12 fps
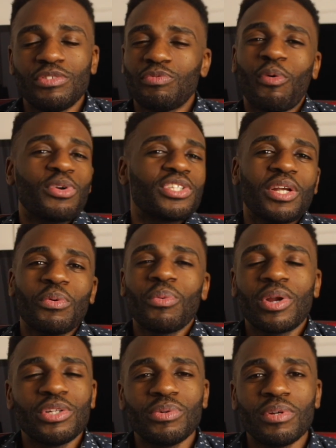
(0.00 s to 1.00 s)
First thing we
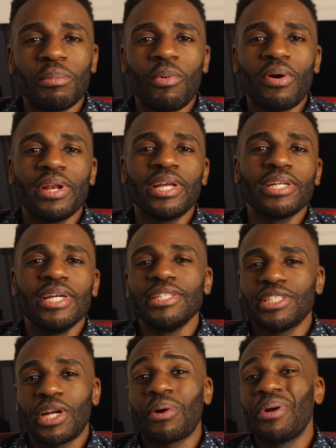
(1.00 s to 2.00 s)
want to do in the morning,
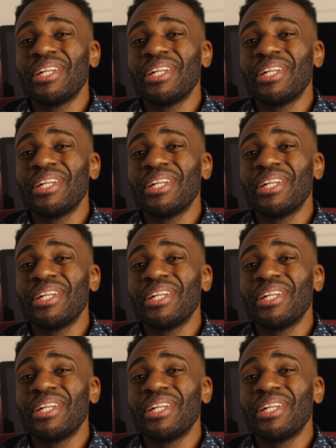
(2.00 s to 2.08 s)
check our